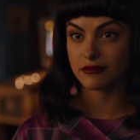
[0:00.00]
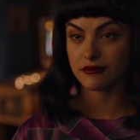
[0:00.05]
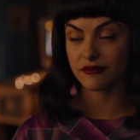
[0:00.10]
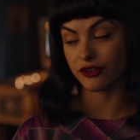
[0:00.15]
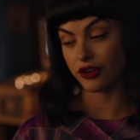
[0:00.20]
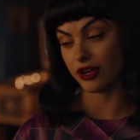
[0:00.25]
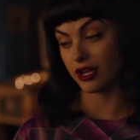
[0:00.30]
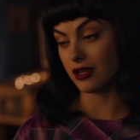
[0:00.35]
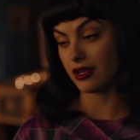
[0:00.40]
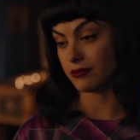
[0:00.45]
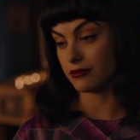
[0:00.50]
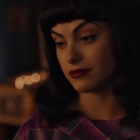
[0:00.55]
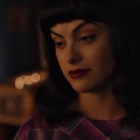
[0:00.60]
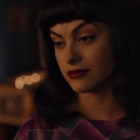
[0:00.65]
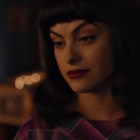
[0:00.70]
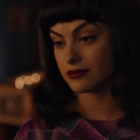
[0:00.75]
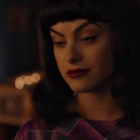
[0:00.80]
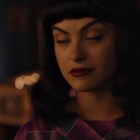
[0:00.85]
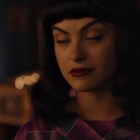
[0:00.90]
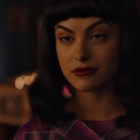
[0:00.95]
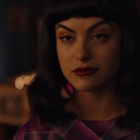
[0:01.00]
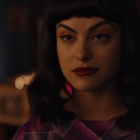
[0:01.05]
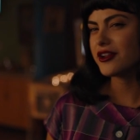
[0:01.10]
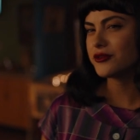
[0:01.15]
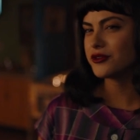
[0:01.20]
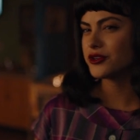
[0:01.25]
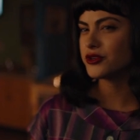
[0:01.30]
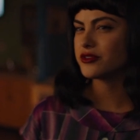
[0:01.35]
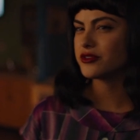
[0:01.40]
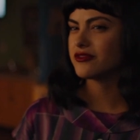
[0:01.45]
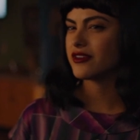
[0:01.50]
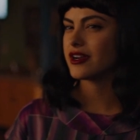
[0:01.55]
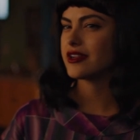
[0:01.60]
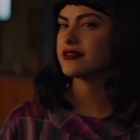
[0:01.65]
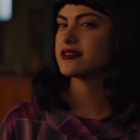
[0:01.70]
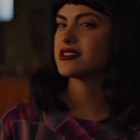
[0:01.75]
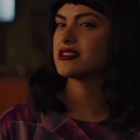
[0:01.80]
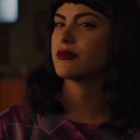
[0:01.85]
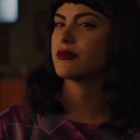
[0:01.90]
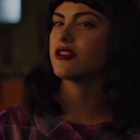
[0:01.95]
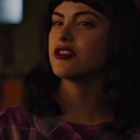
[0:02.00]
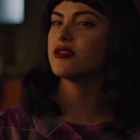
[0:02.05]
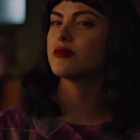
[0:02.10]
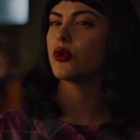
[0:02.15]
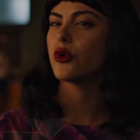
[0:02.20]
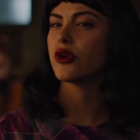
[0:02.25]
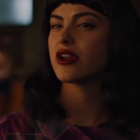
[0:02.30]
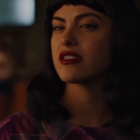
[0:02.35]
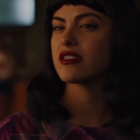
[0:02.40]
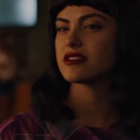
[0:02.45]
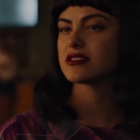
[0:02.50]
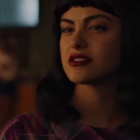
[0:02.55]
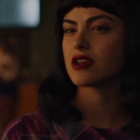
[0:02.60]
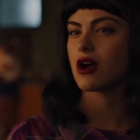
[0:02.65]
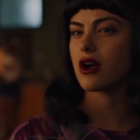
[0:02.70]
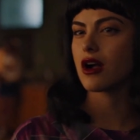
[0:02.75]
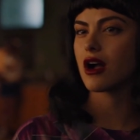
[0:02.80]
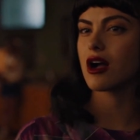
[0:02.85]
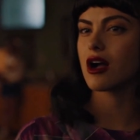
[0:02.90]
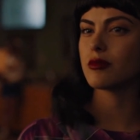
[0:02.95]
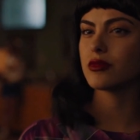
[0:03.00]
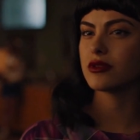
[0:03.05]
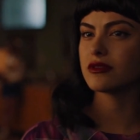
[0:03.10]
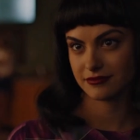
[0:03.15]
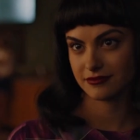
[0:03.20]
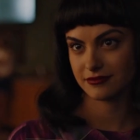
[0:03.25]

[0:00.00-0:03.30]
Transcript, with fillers: For him. Why don't you invite some other boy to the sock hop?